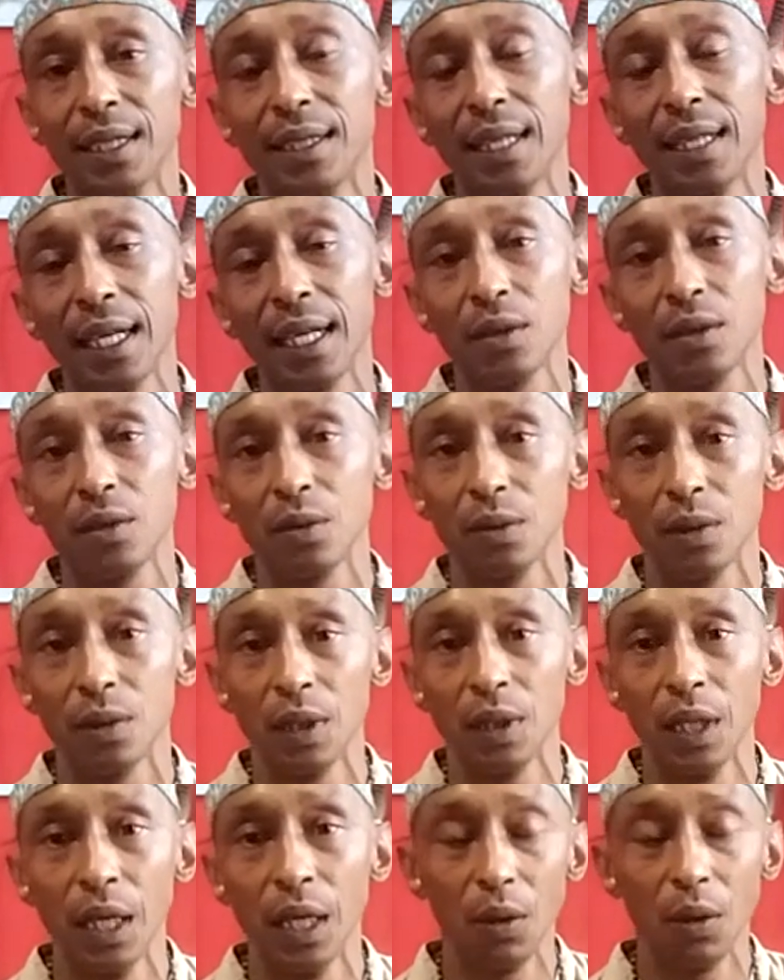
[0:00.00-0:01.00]
tattoo.
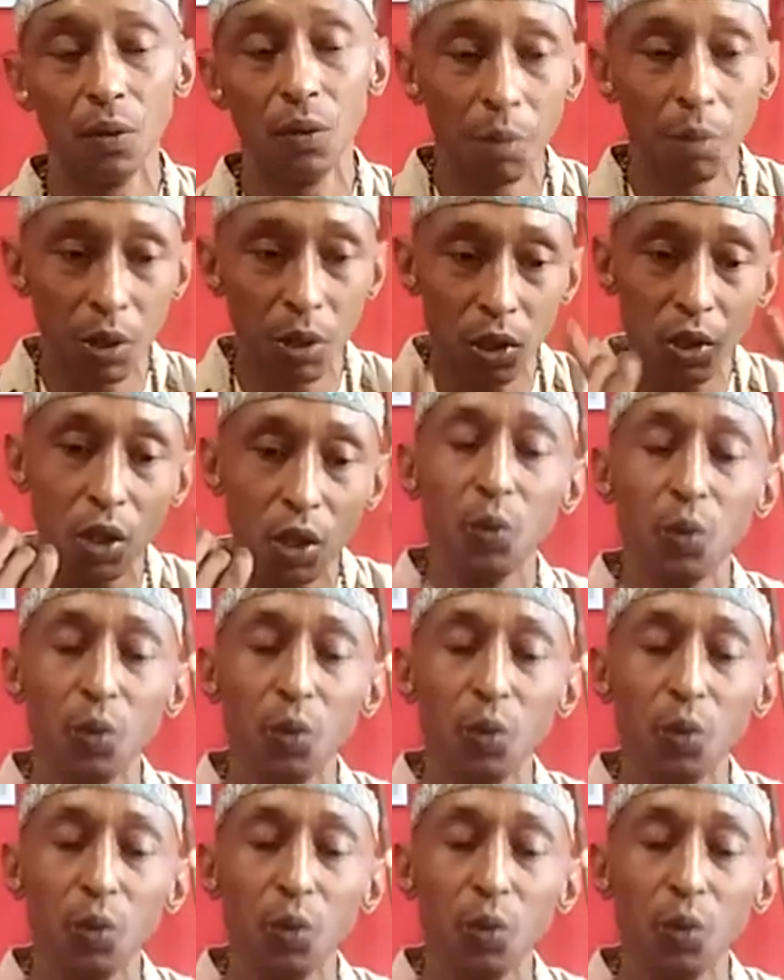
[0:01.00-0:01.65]
Women's got